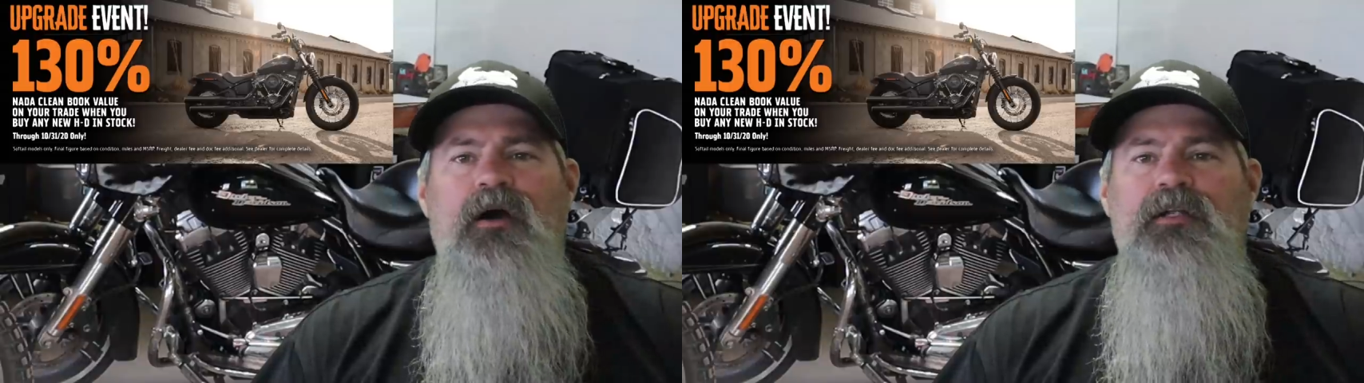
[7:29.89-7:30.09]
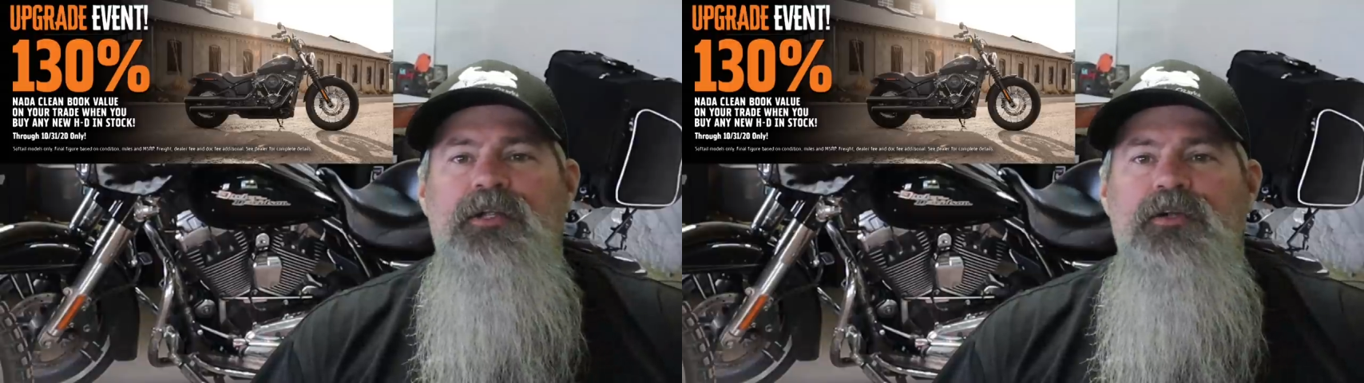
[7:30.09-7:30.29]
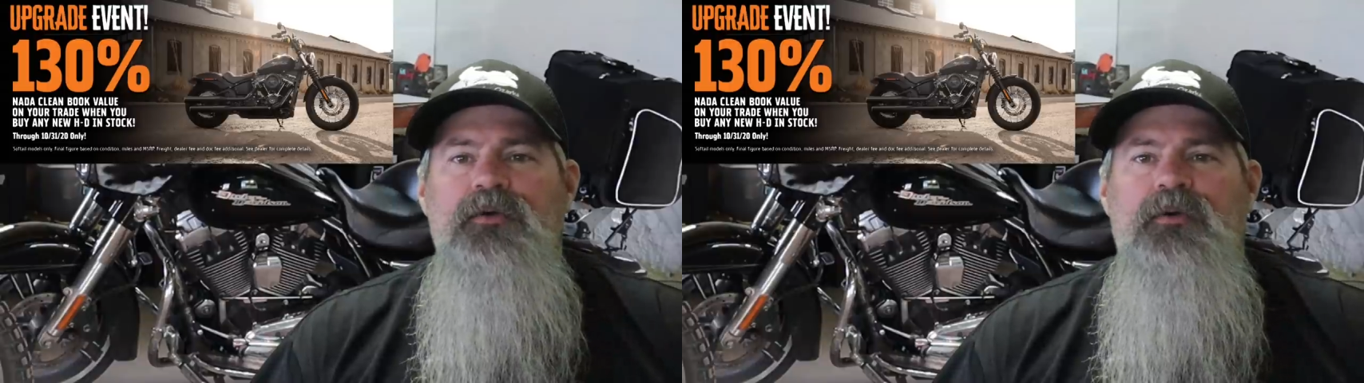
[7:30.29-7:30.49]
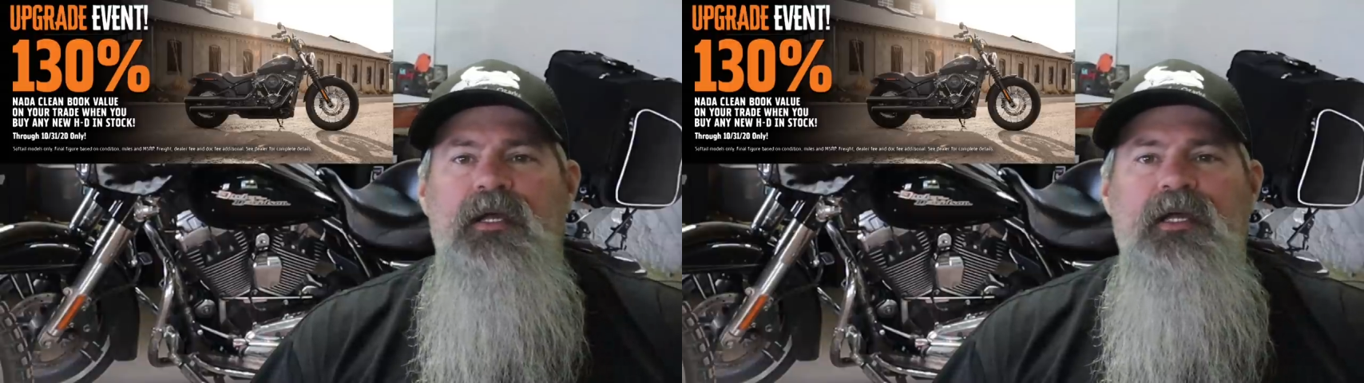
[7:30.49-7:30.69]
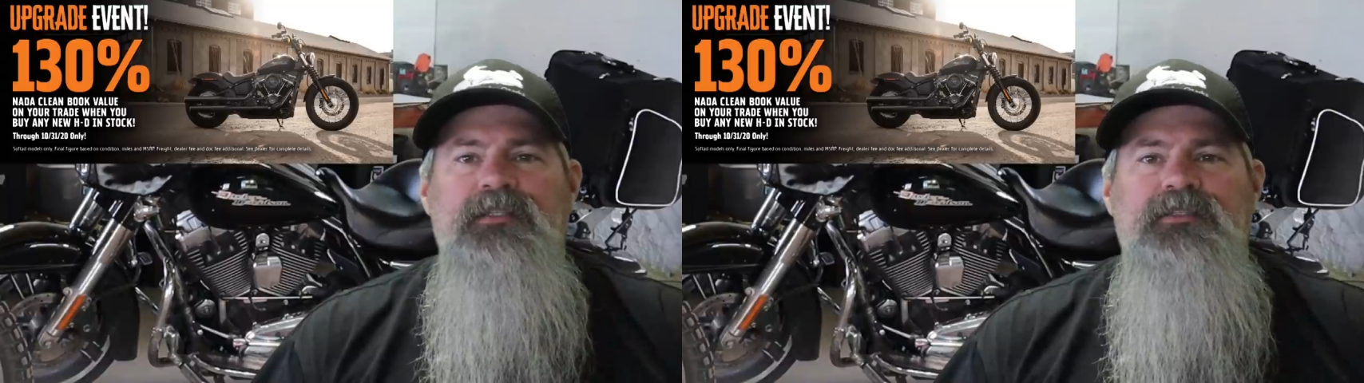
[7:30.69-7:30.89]
on a new
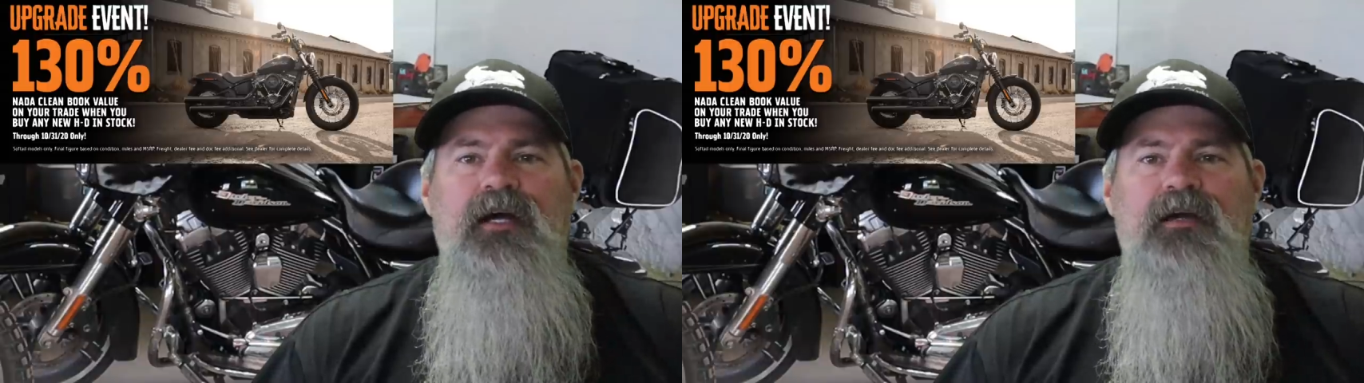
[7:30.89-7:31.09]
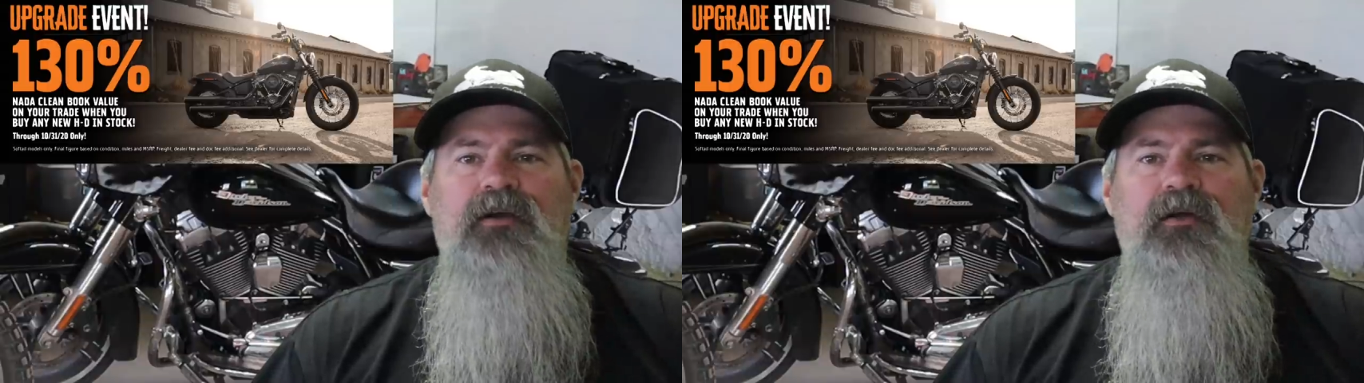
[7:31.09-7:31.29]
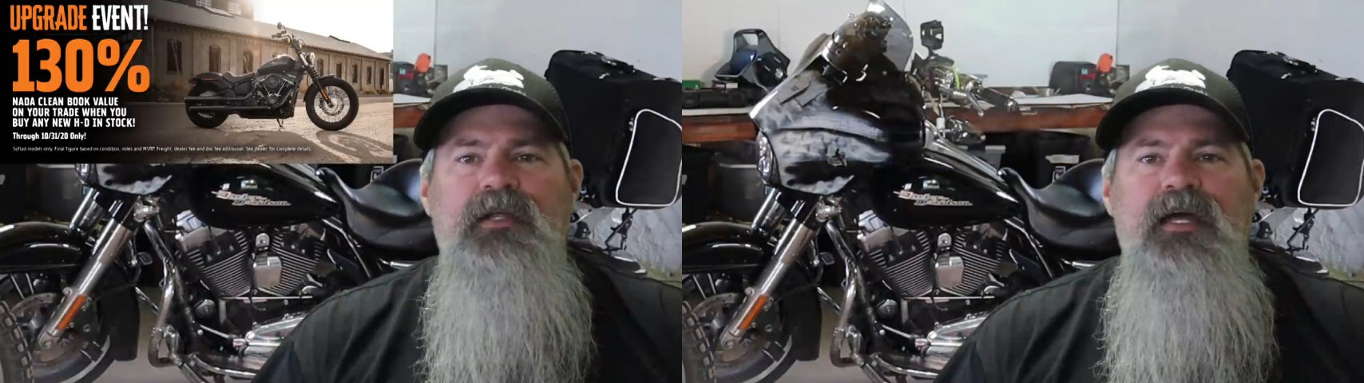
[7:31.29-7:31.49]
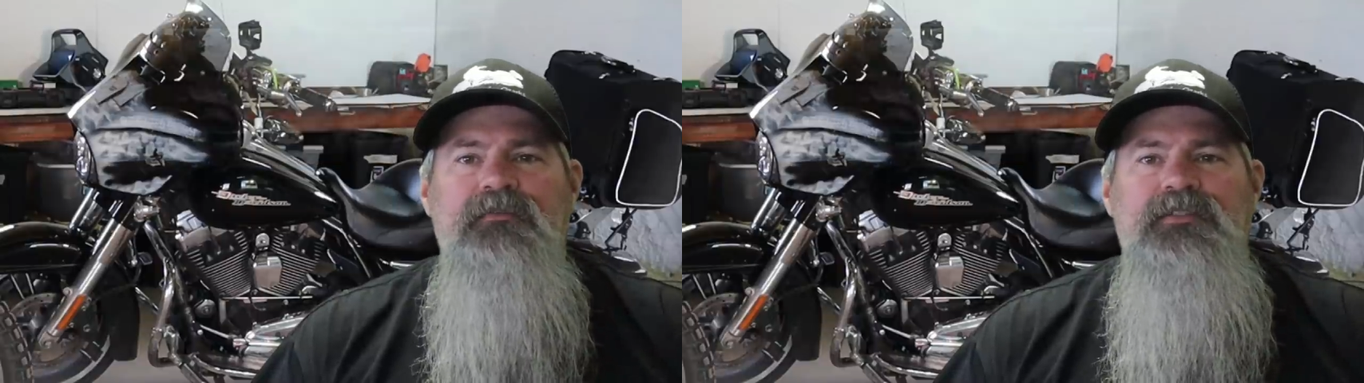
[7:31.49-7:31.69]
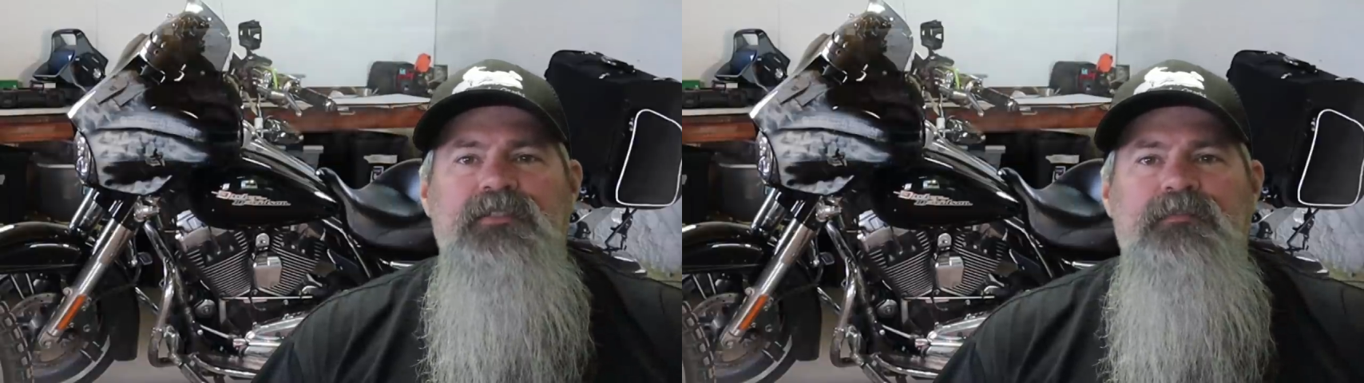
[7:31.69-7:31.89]
in-stock
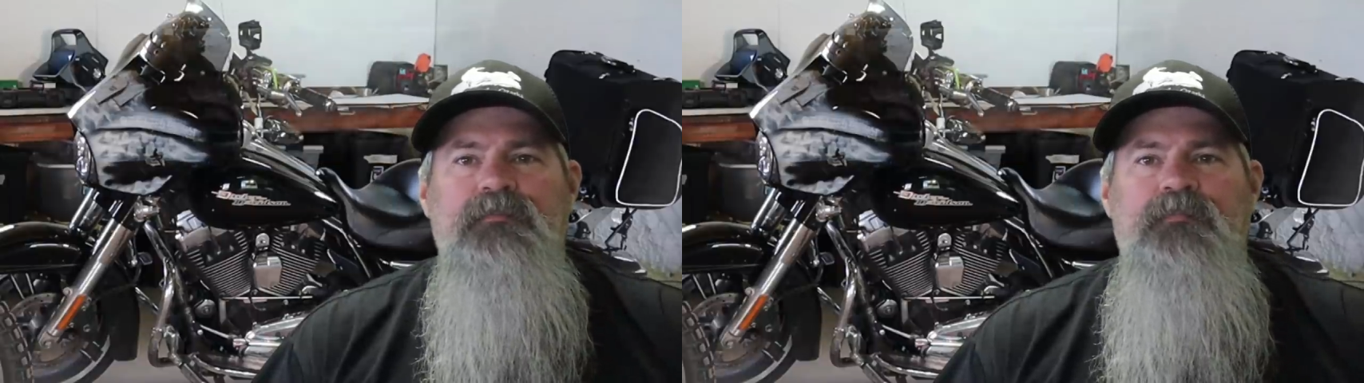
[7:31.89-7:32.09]
Harley-Davidson.